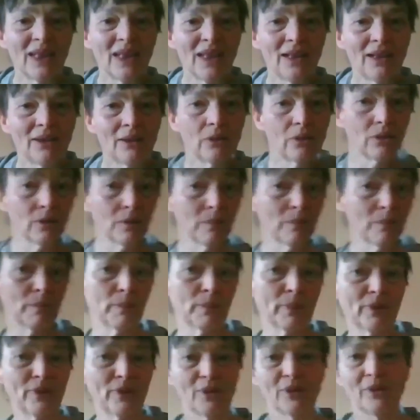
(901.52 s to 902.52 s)
or
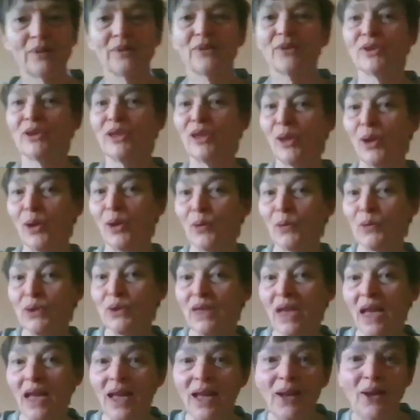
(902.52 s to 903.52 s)
slow
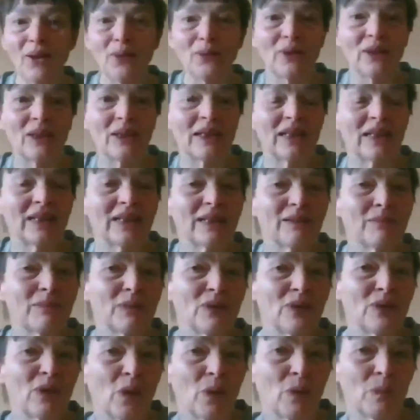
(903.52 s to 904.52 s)
down and,
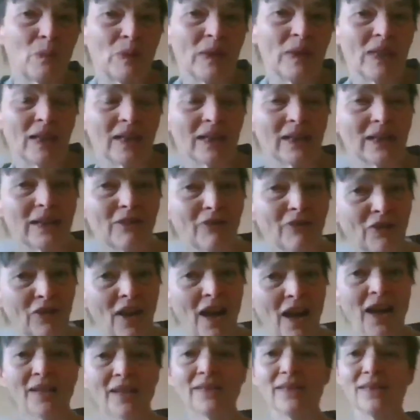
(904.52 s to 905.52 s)
be a little
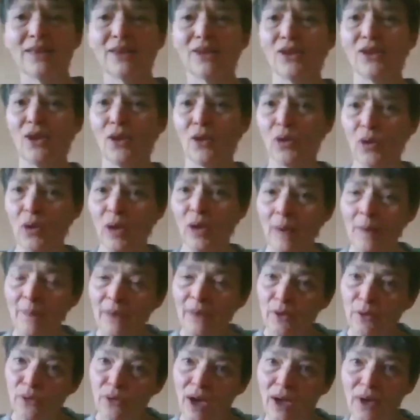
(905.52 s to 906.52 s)
faster or
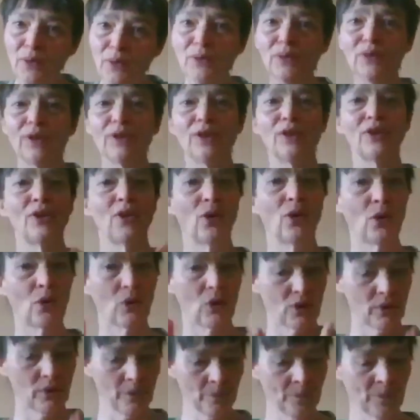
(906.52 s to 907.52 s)
rounder
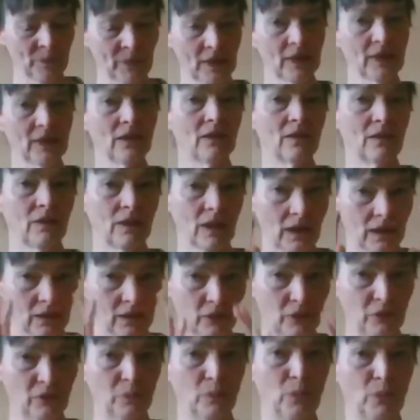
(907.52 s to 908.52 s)
or kind
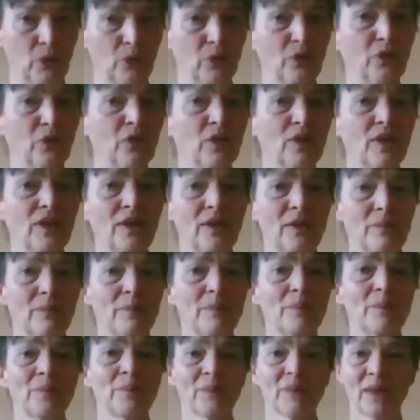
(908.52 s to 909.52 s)
of more firm.
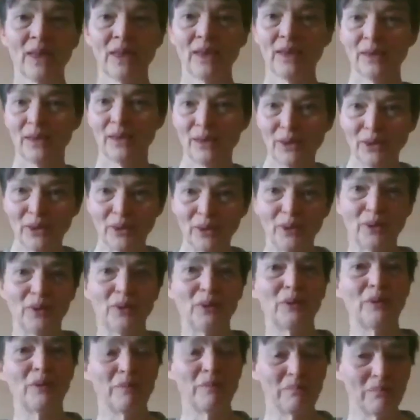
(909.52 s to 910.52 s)

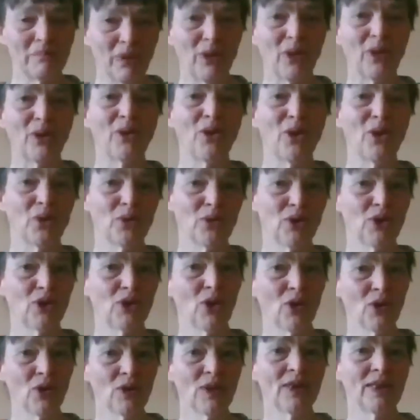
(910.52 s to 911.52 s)
So all those
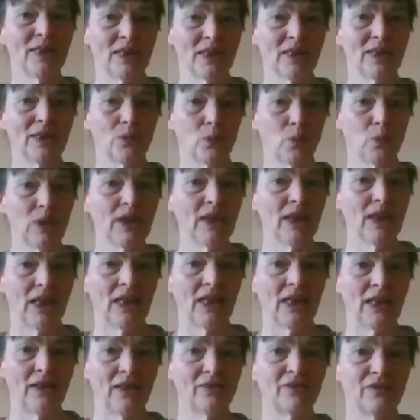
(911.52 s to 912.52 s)
choices we
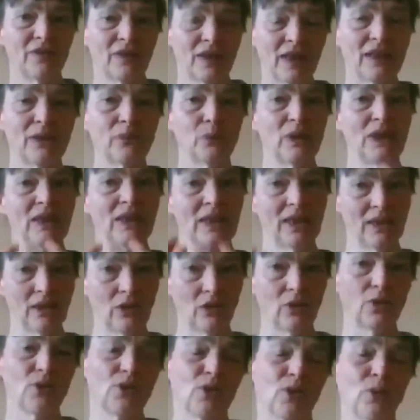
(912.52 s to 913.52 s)
have, and we can
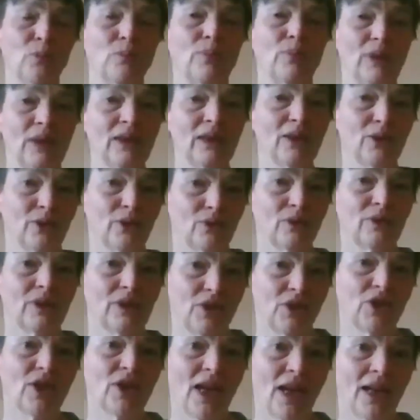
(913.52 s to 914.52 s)
also bring to the
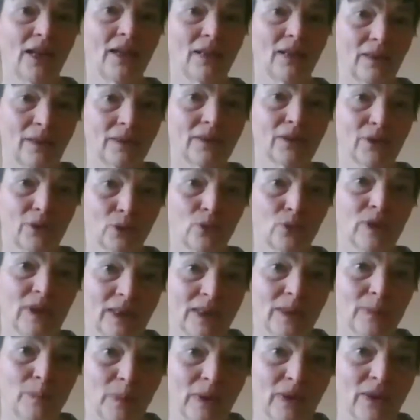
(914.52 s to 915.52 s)
child to
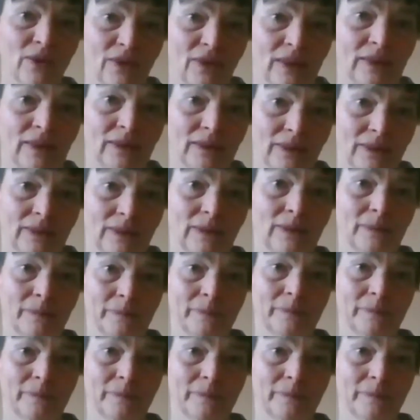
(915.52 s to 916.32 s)
experience.